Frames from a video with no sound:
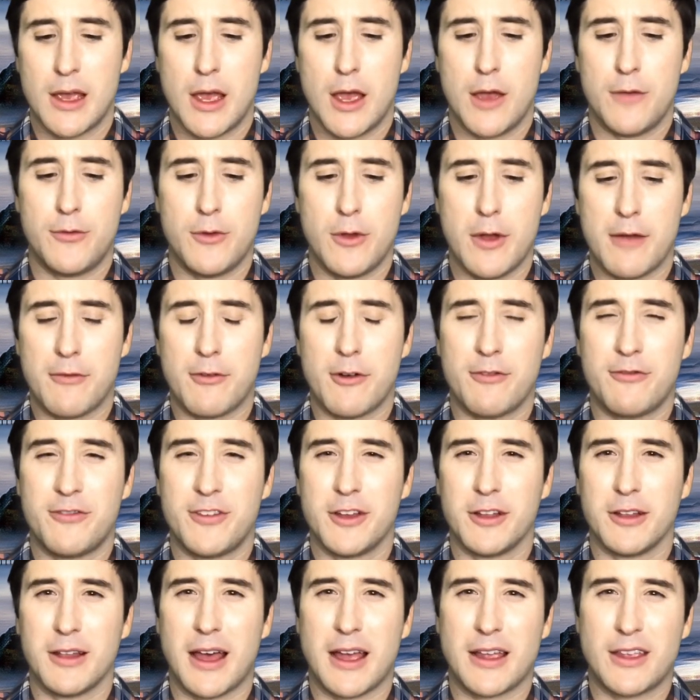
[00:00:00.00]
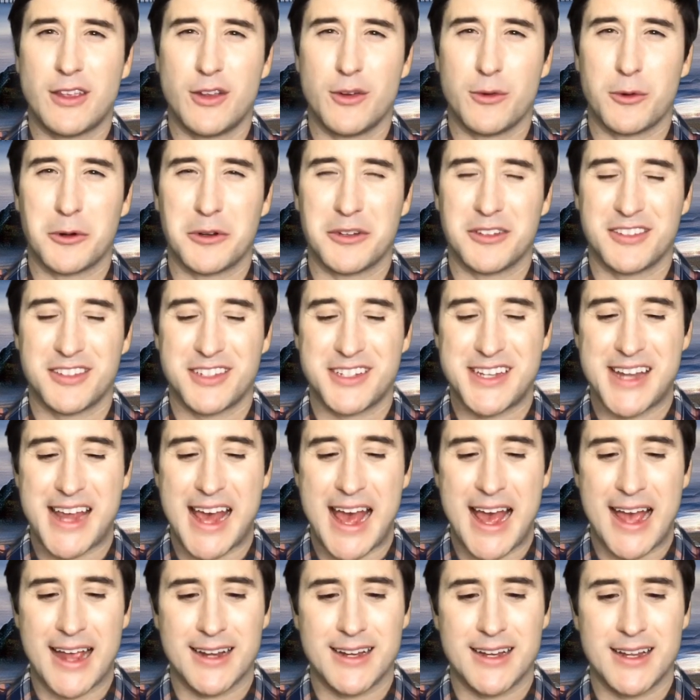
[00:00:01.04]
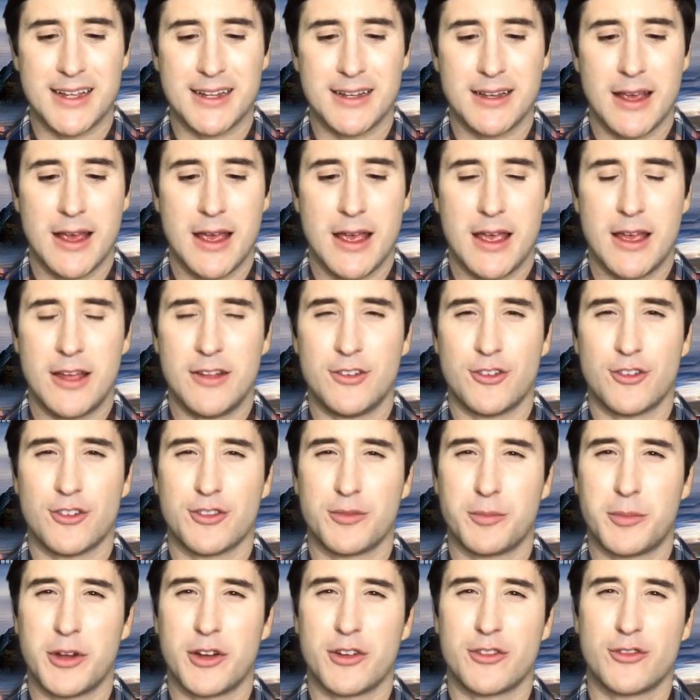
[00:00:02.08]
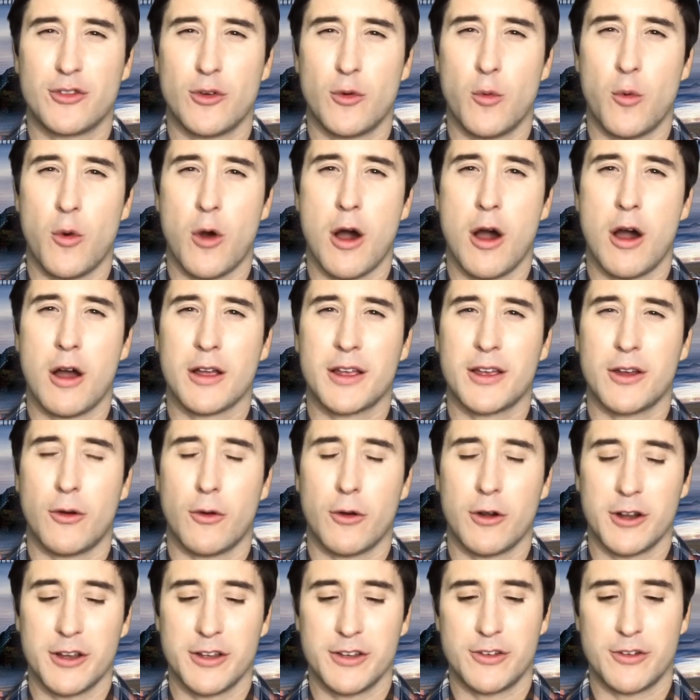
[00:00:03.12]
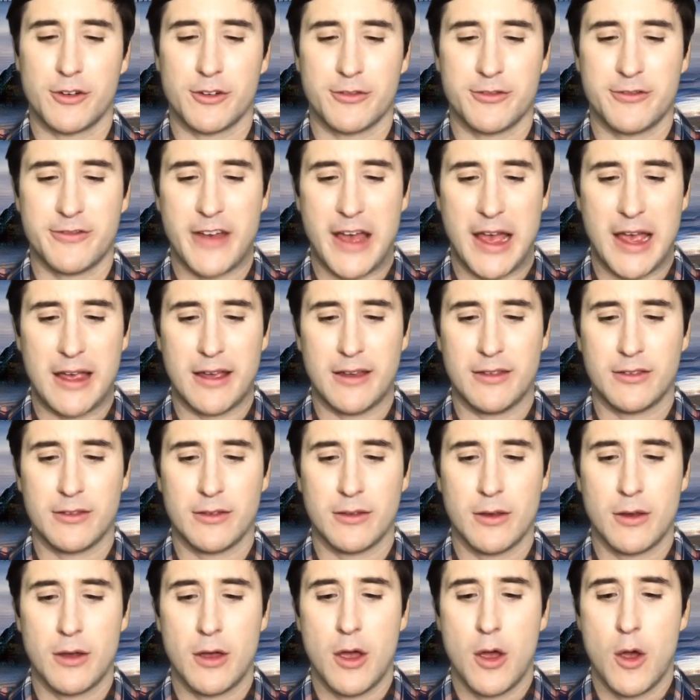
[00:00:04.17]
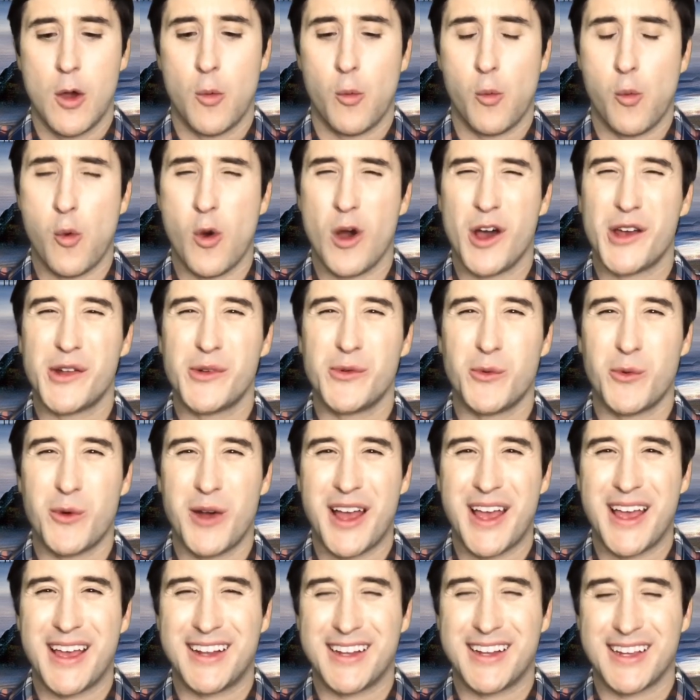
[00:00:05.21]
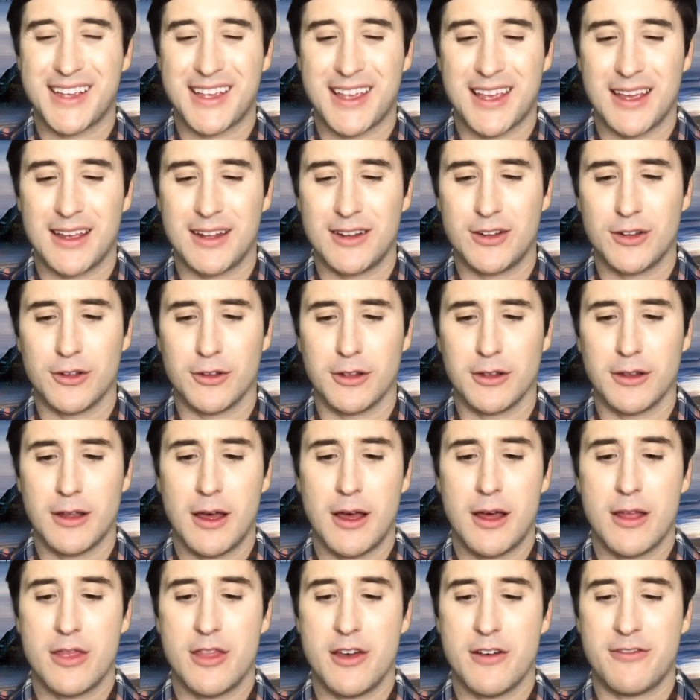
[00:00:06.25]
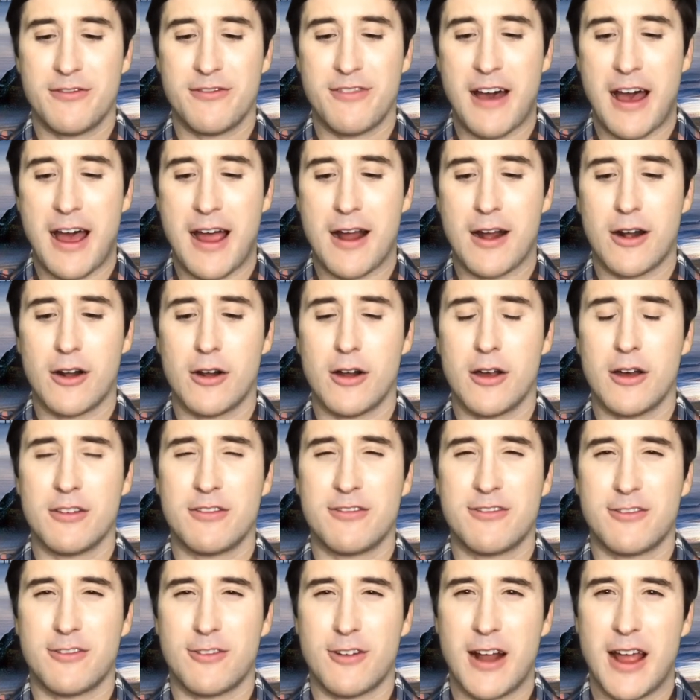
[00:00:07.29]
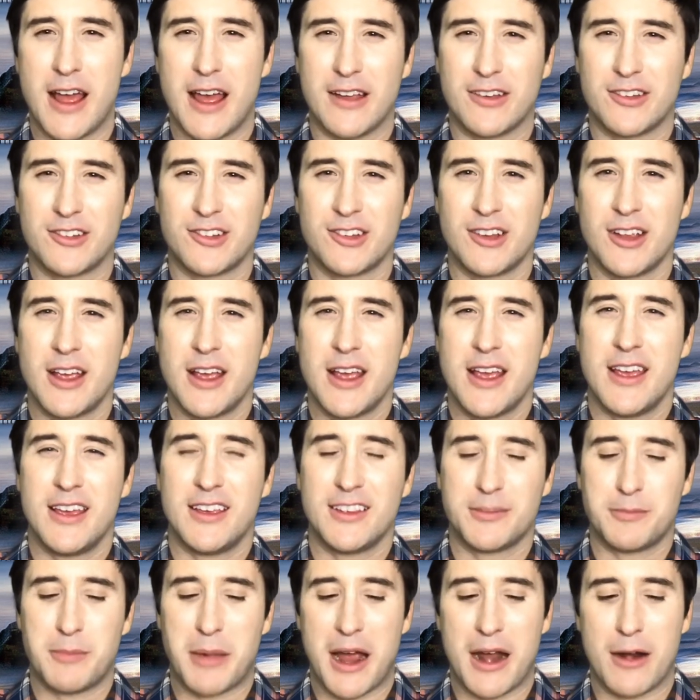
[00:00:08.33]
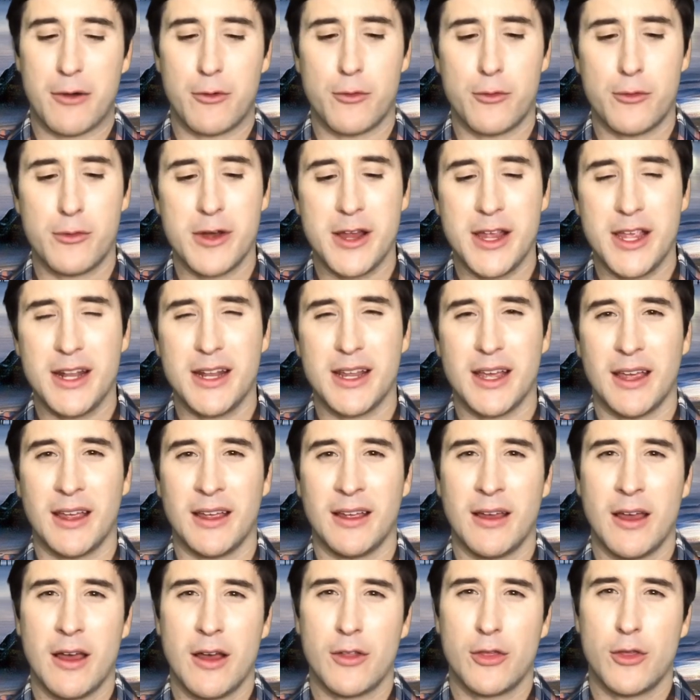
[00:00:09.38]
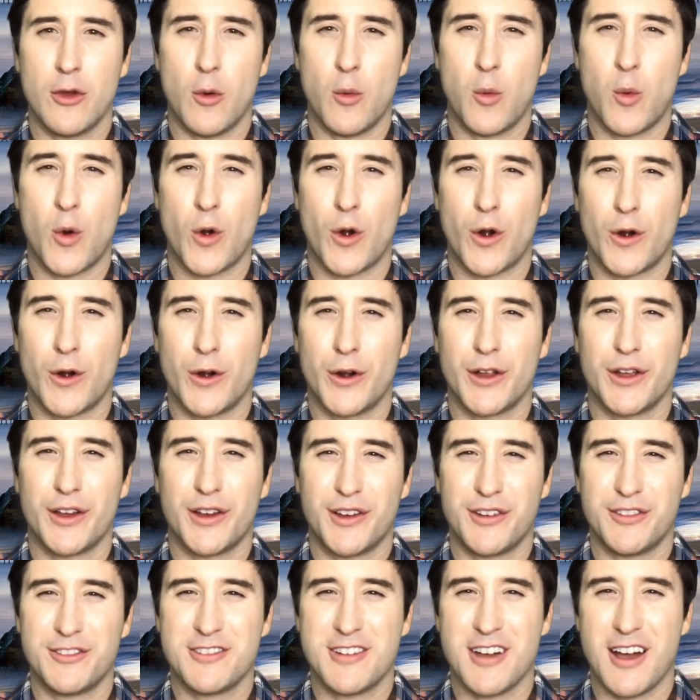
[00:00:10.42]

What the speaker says: If you ever feel like you are stagnant in your spiritual walk or in your faith, one way to kindle the fire afresh is by reading the Word of